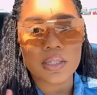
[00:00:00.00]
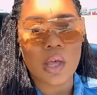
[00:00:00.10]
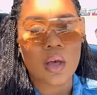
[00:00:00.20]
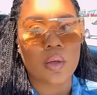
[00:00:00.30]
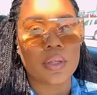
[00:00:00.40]

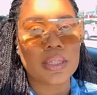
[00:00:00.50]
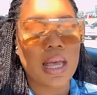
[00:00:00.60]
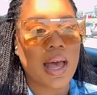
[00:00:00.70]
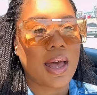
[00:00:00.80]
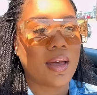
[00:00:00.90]
So the
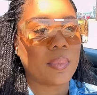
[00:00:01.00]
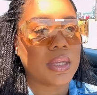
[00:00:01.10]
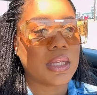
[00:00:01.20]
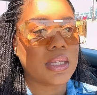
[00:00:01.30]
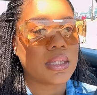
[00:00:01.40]
top
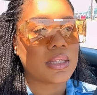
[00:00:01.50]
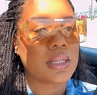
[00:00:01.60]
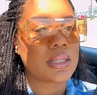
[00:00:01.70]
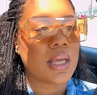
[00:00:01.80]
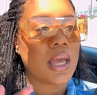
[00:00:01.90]

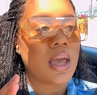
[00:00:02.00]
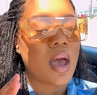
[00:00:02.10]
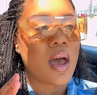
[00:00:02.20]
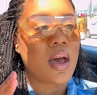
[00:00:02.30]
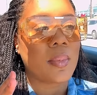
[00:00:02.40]
is
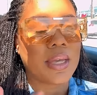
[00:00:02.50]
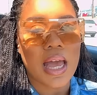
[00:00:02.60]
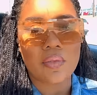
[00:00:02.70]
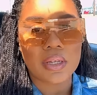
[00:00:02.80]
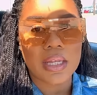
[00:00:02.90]
um, a
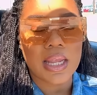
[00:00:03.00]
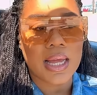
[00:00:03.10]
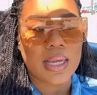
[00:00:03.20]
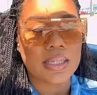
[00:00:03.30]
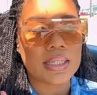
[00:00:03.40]
Calvin
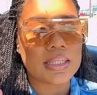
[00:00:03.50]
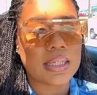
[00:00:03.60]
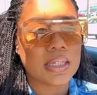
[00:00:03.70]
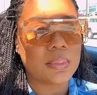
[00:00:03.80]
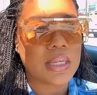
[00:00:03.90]
Klein
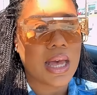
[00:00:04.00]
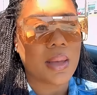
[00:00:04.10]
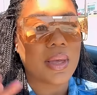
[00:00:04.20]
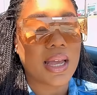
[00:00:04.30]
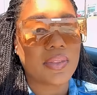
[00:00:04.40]
denim
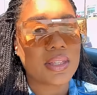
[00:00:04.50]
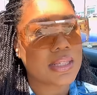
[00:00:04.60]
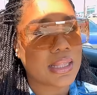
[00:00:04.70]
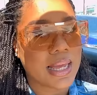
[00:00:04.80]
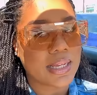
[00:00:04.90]
top. I got
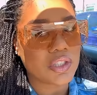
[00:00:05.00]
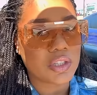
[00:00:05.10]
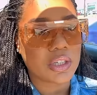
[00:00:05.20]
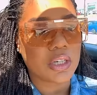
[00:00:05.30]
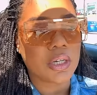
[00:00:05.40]
this last
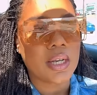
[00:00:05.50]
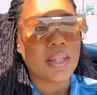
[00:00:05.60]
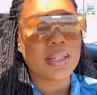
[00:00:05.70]
year.